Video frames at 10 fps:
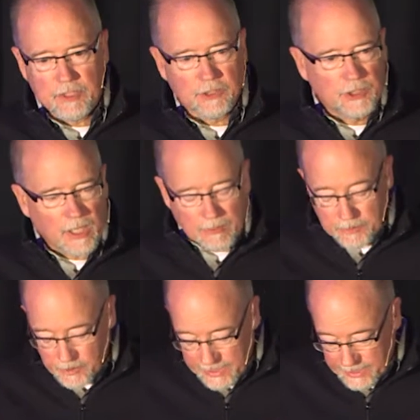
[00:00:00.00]
and job
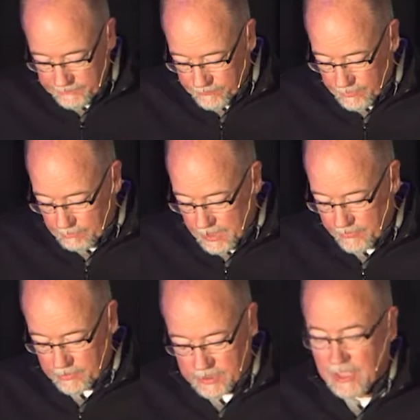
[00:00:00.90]
training for the
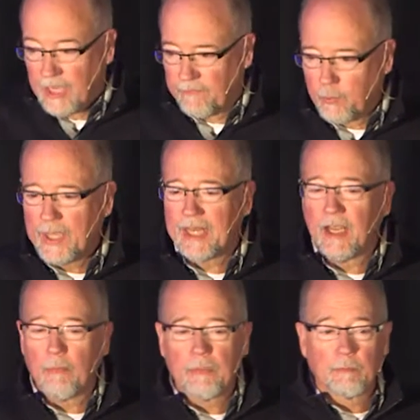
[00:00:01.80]
mothers, if we can
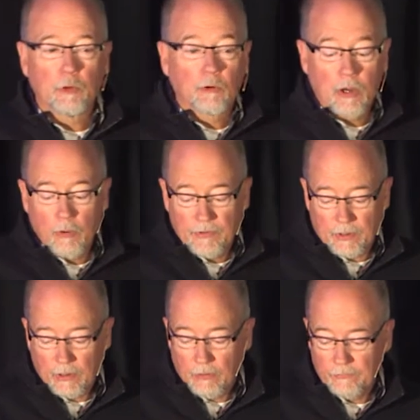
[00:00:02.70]
help them grow
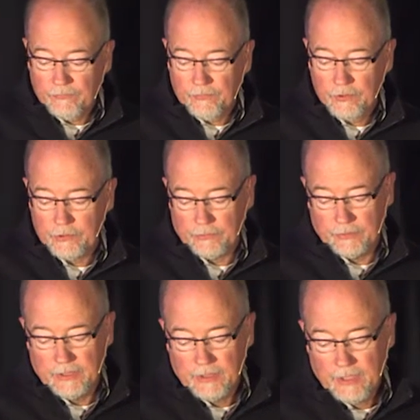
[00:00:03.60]
their own food,